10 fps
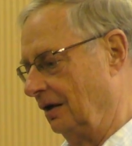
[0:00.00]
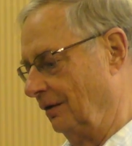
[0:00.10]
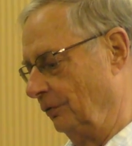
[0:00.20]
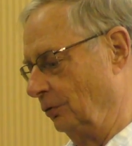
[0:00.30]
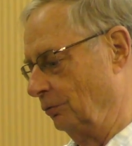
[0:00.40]

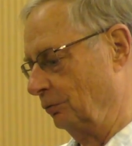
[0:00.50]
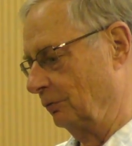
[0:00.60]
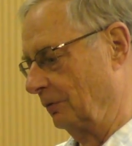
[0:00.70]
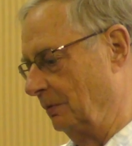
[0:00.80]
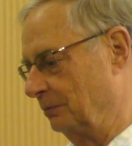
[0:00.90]
if you
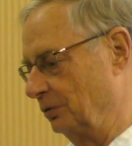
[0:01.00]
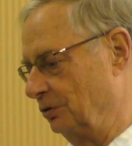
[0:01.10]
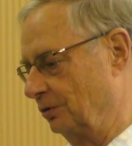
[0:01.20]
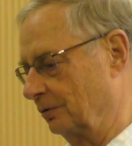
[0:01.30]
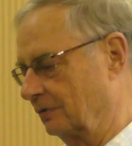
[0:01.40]
remember
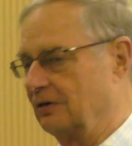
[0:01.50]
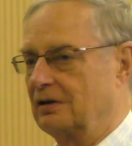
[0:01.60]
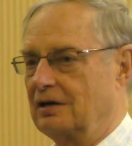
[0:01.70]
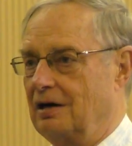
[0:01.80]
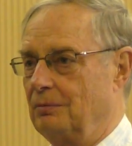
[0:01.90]
your
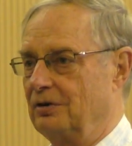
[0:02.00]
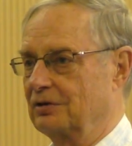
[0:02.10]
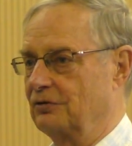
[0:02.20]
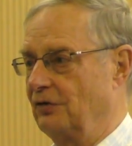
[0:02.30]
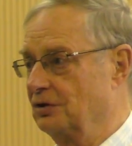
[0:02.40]

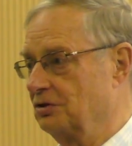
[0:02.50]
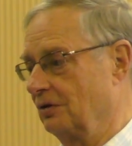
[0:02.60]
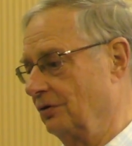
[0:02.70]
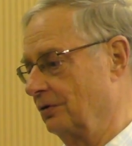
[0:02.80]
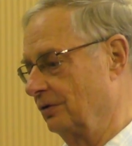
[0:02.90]
complex
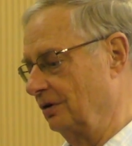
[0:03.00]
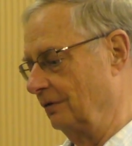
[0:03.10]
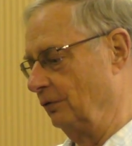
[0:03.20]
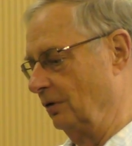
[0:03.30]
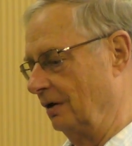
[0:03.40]
function theory,
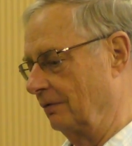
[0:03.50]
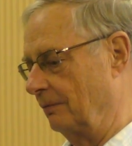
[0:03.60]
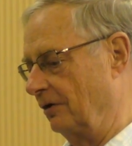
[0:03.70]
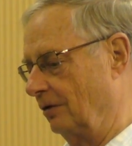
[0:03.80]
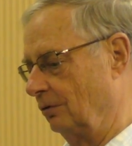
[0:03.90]
if you have a
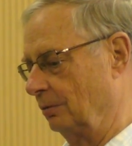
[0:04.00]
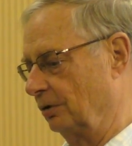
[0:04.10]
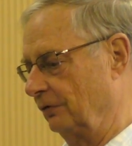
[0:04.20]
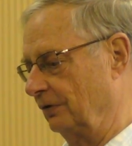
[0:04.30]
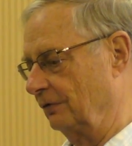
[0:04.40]

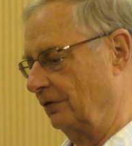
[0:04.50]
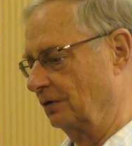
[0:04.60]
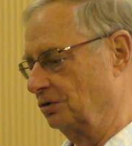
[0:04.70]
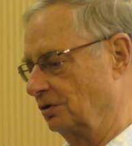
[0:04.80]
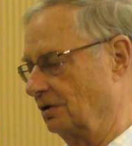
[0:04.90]
holomorphic
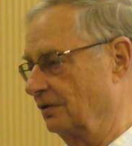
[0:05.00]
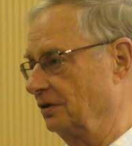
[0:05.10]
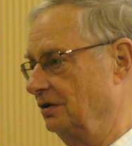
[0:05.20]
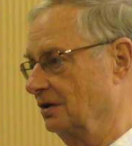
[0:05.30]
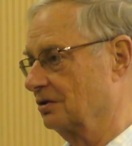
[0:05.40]
function on
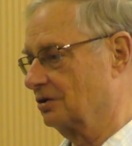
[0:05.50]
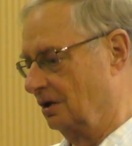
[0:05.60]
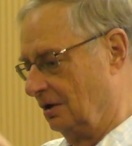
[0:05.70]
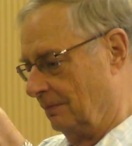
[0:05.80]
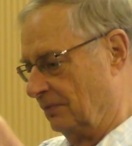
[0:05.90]
the disk,
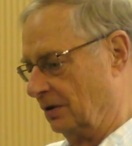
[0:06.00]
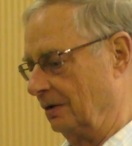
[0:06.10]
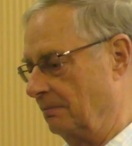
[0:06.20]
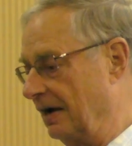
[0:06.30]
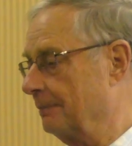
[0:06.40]

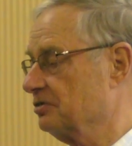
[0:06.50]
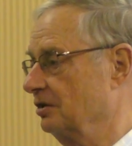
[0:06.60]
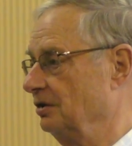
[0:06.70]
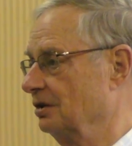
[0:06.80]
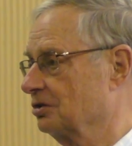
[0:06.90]
it maps
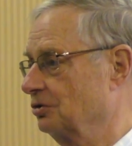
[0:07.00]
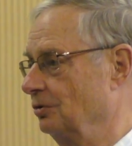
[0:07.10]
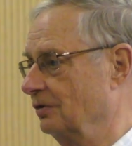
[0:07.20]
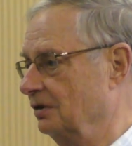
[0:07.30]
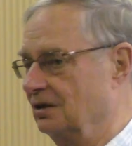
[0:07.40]
the disk
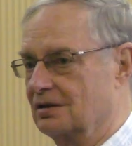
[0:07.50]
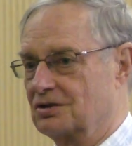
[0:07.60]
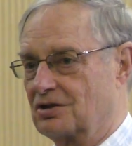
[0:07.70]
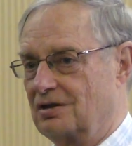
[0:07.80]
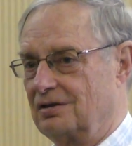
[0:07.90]
to the
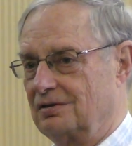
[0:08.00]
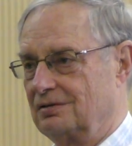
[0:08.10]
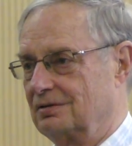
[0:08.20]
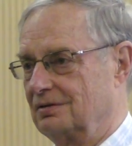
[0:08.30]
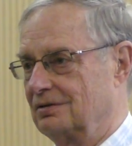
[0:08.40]
disk.
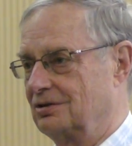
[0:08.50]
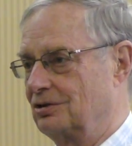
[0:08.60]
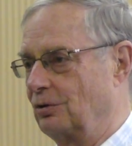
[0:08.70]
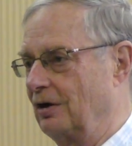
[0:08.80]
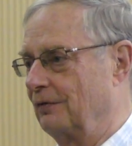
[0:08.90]

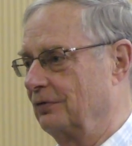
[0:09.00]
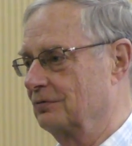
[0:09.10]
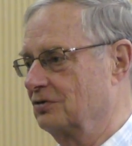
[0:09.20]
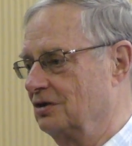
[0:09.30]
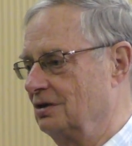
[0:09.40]
So f
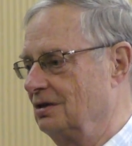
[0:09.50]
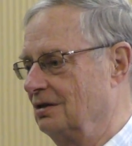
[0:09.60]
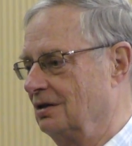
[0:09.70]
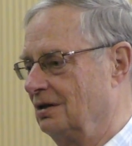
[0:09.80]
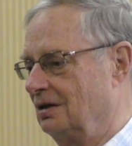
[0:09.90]
of z
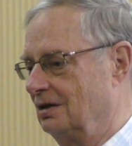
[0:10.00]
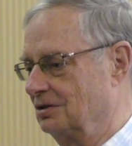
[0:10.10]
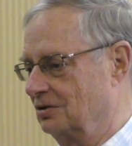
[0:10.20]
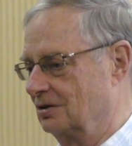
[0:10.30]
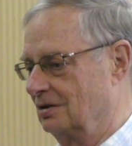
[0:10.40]

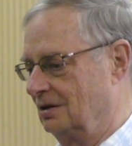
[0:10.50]
is,